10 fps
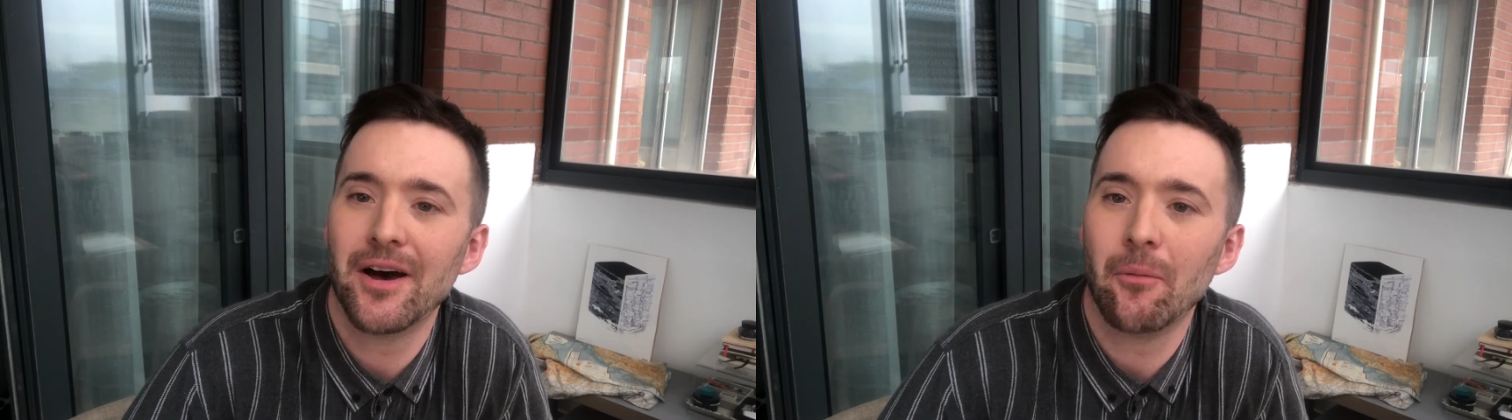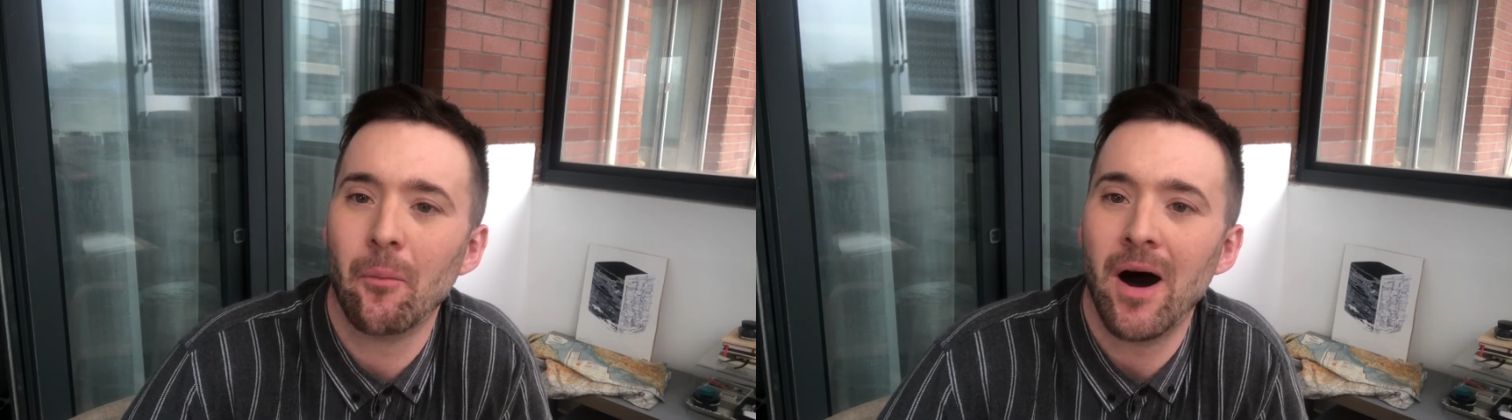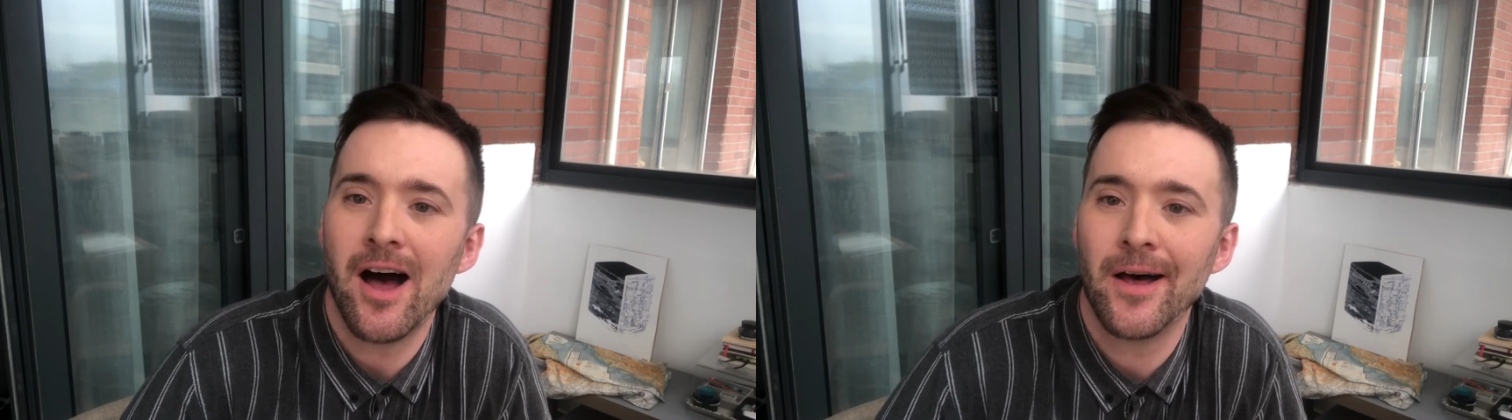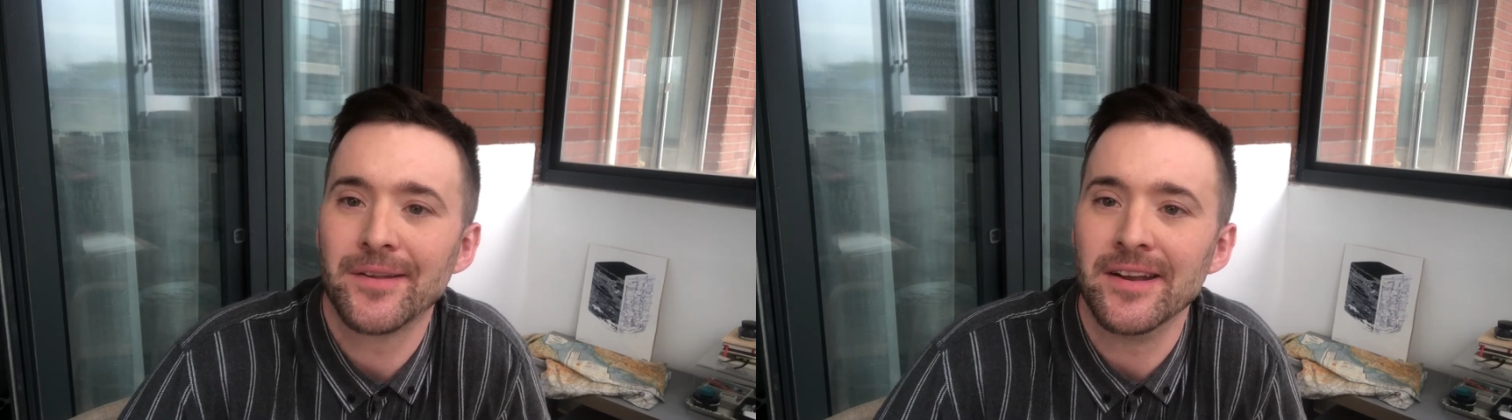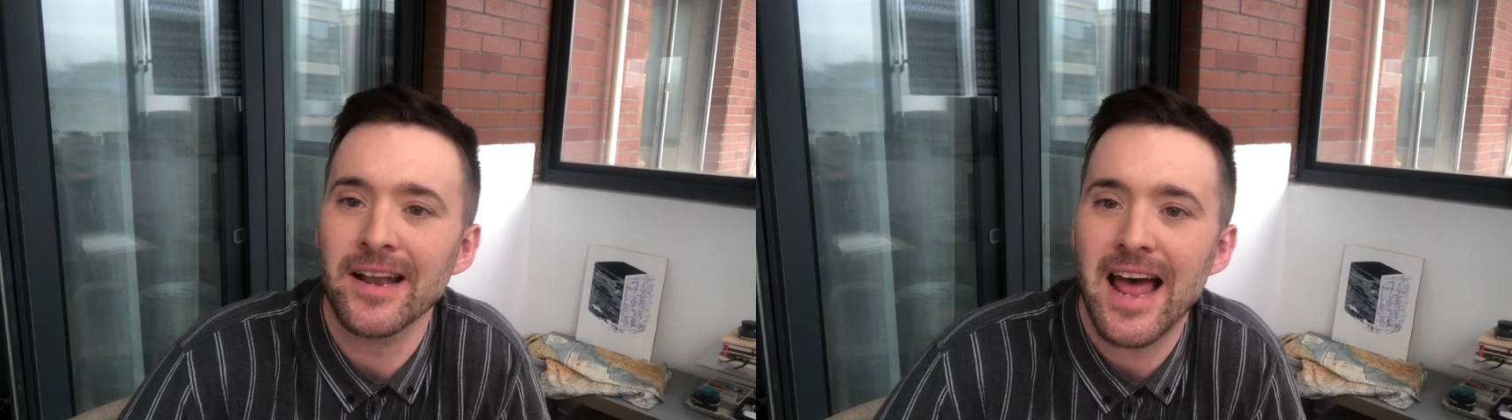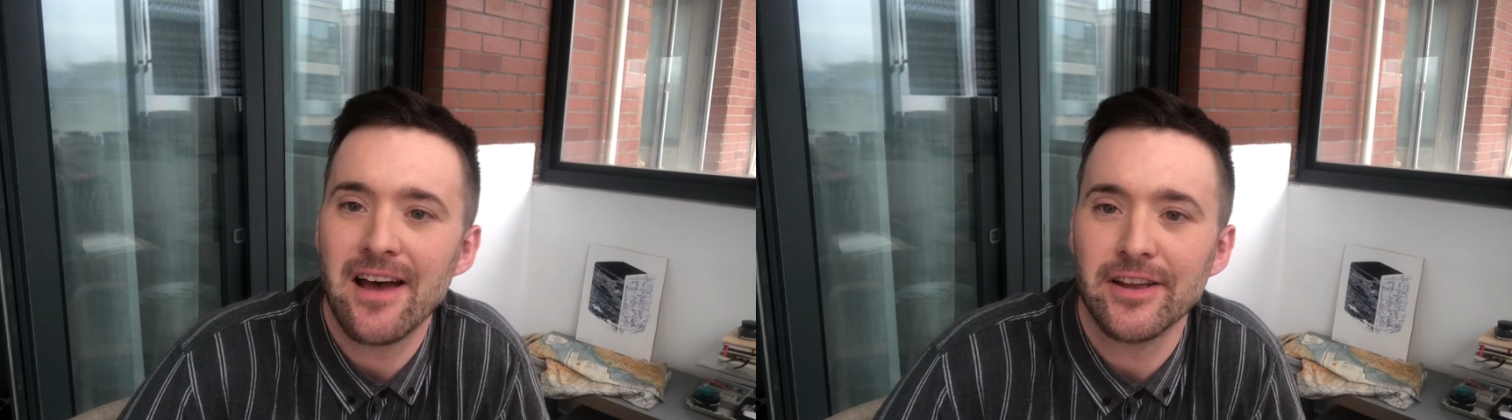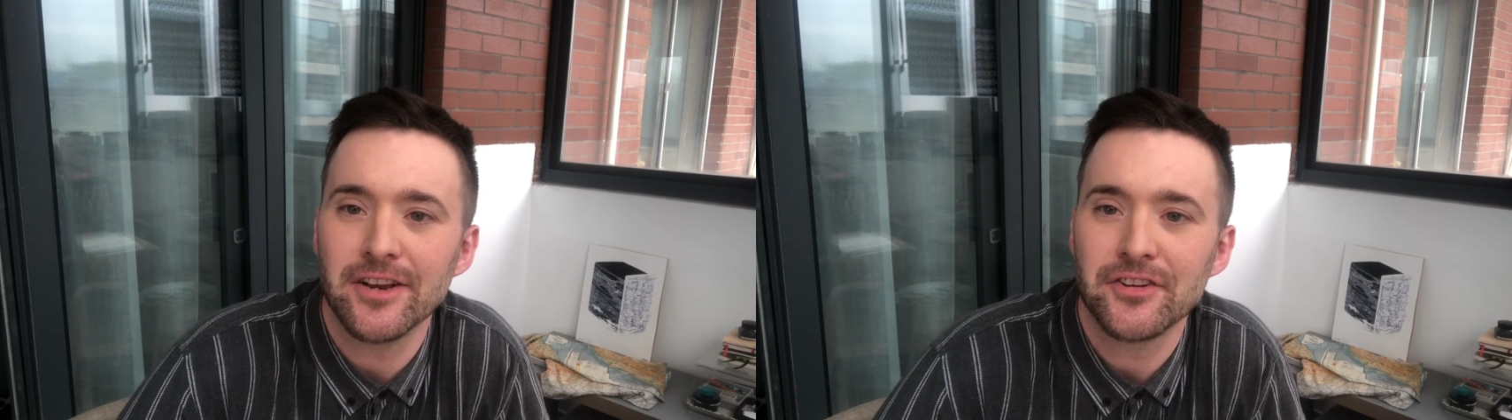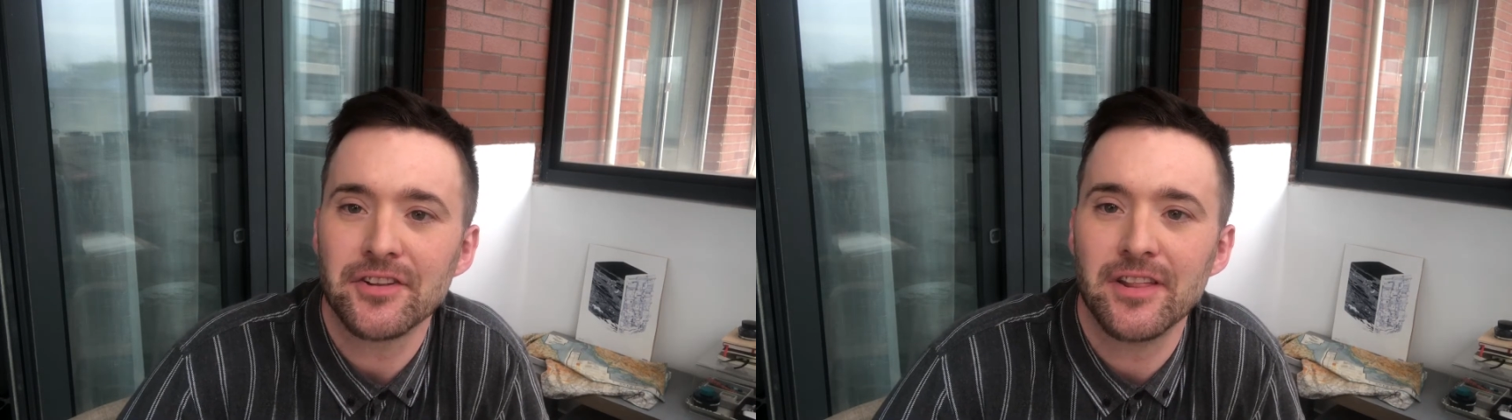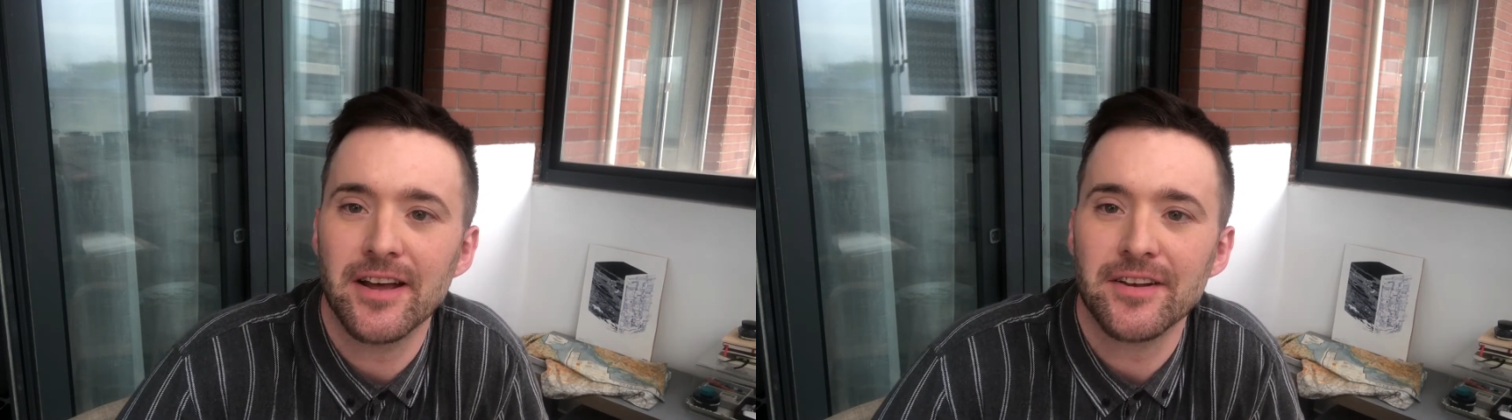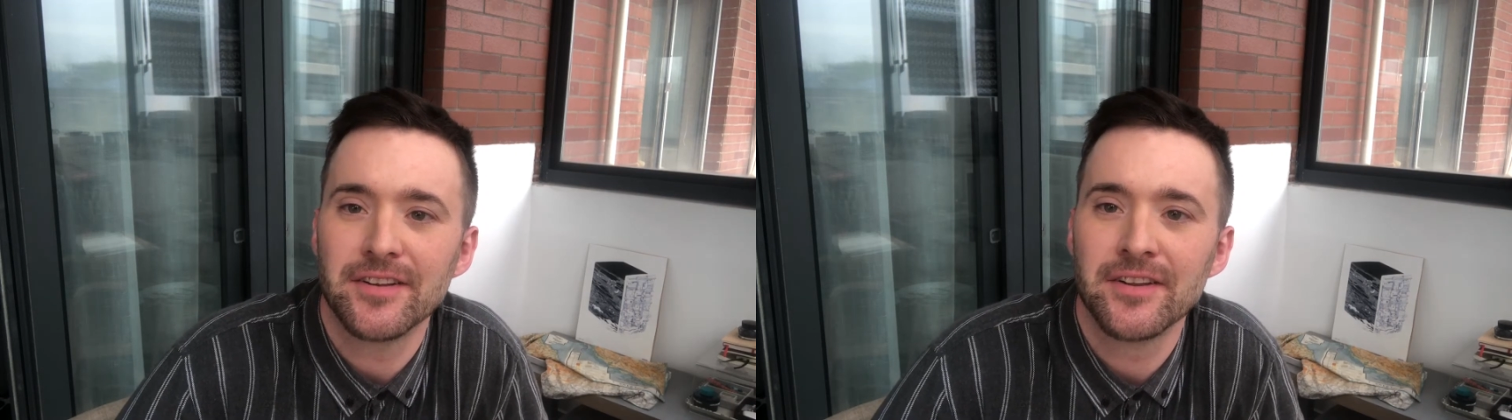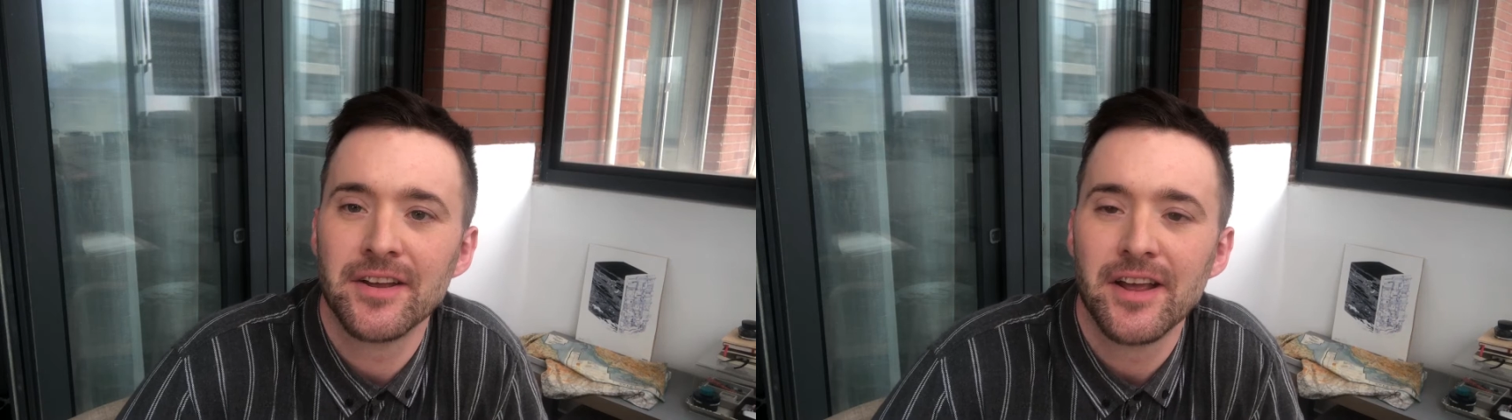wild and lavish that